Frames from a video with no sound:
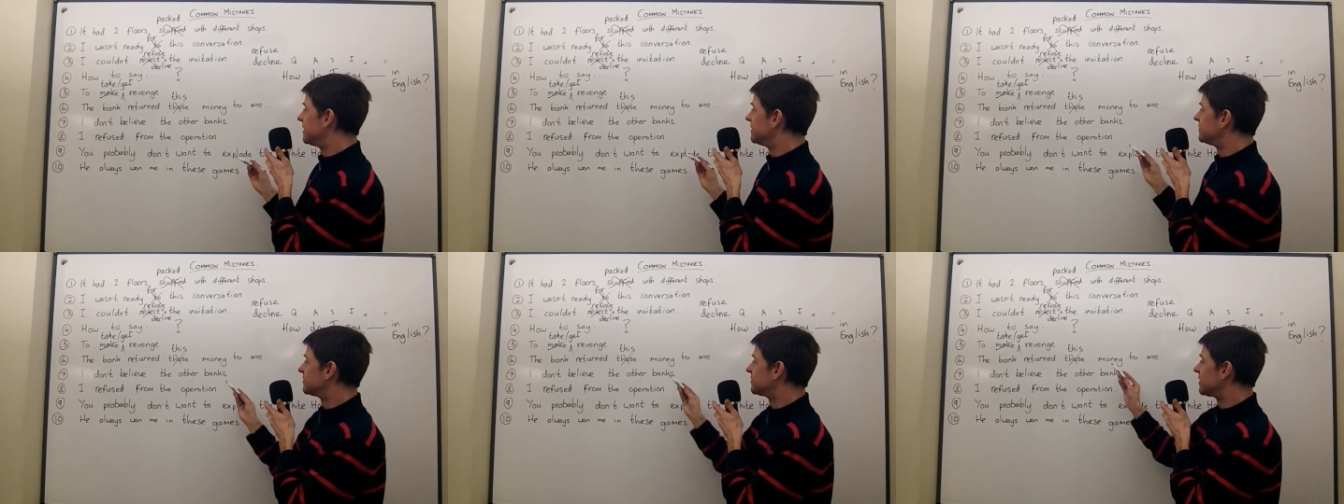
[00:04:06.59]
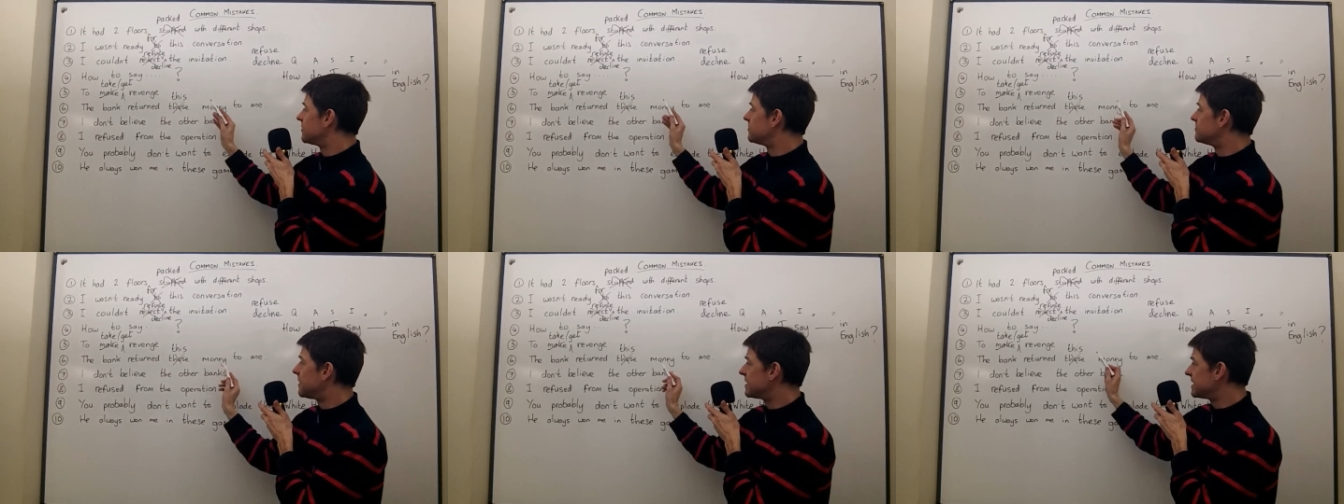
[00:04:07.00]
And
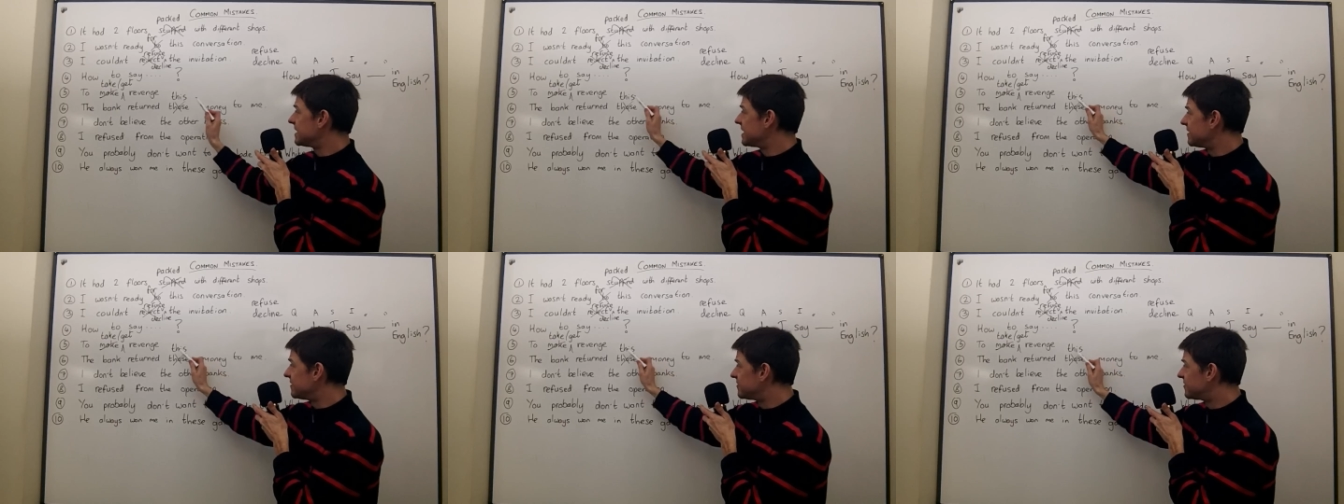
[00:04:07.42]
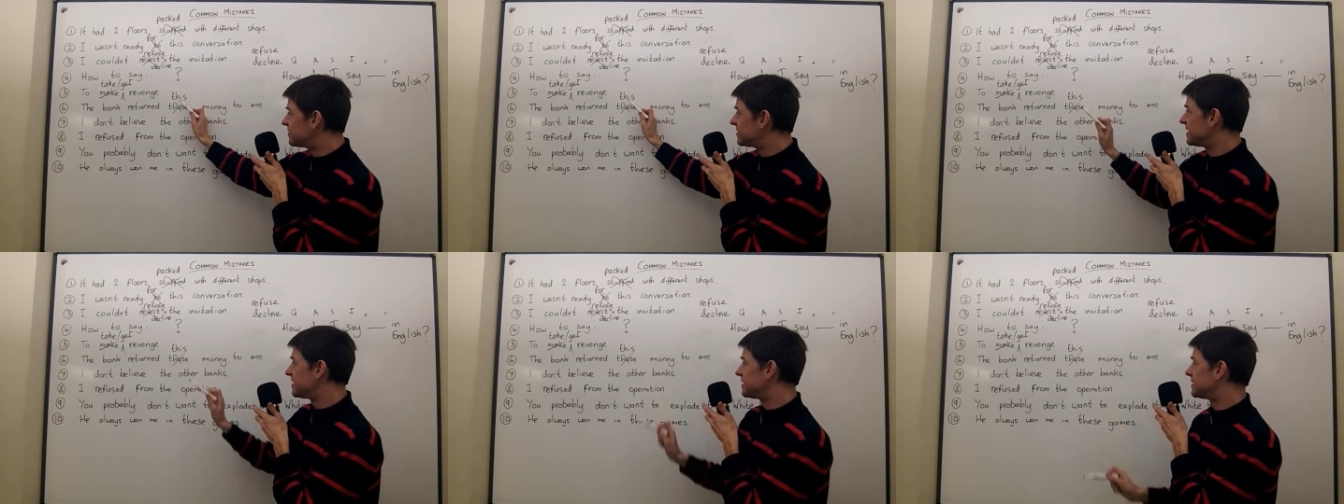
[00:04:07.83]
so money is
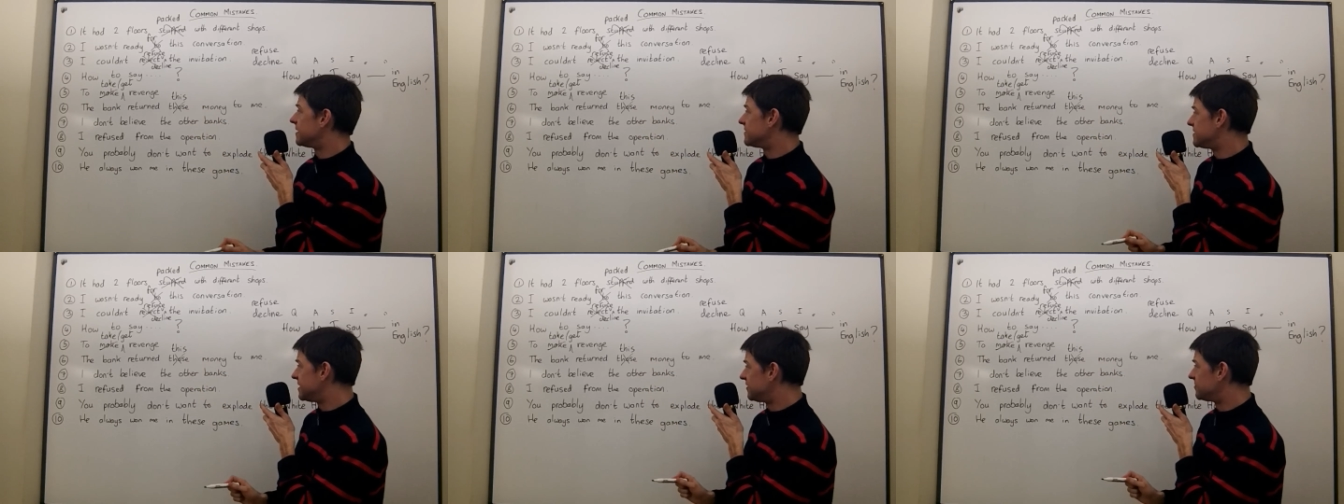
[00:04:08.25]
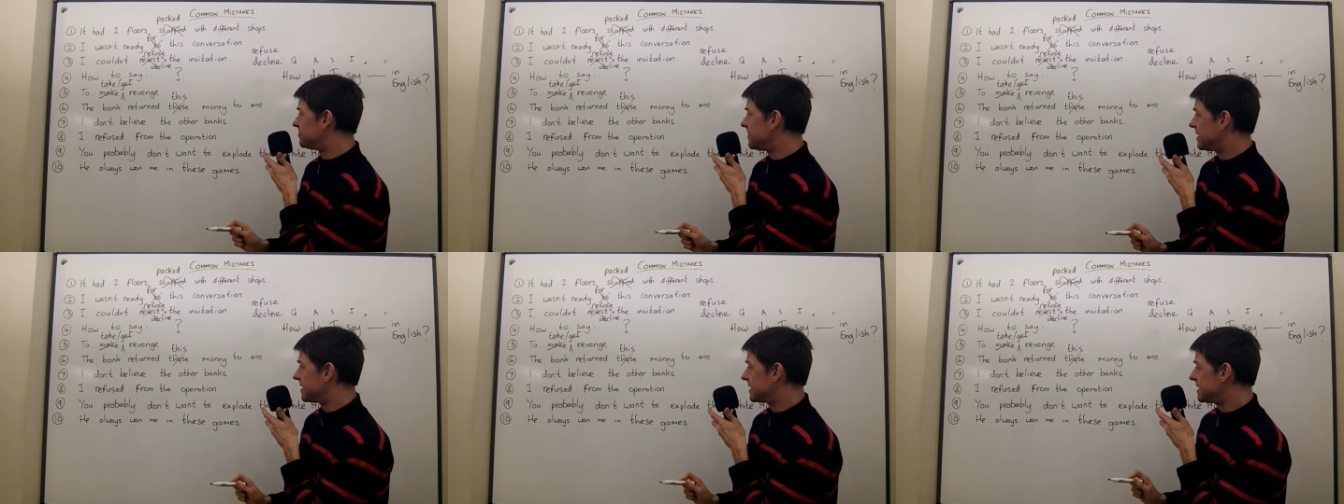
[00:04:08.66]
singular, this
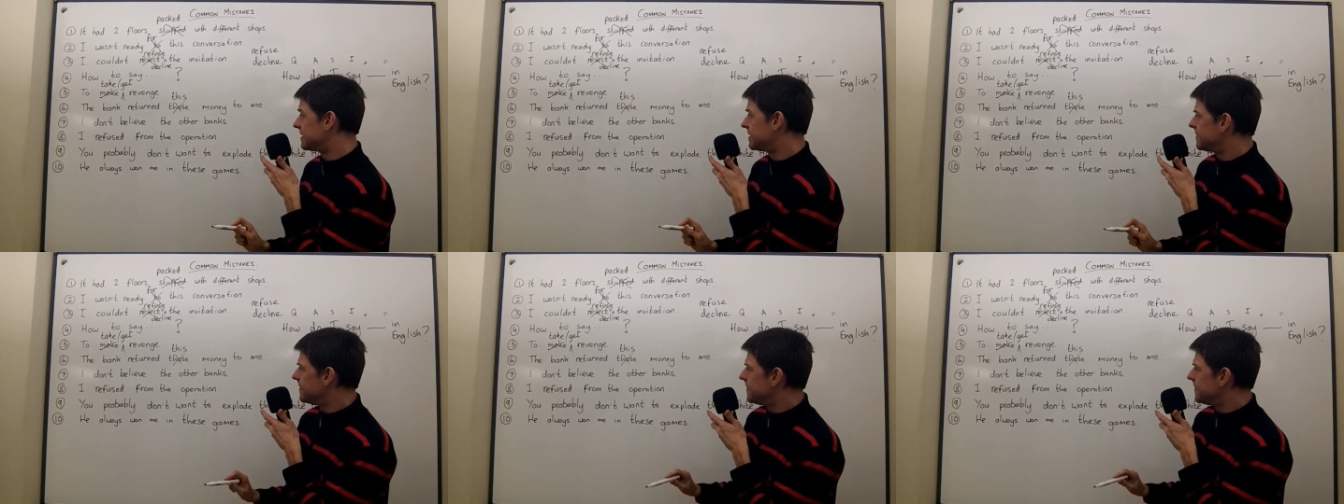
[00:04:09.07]
money.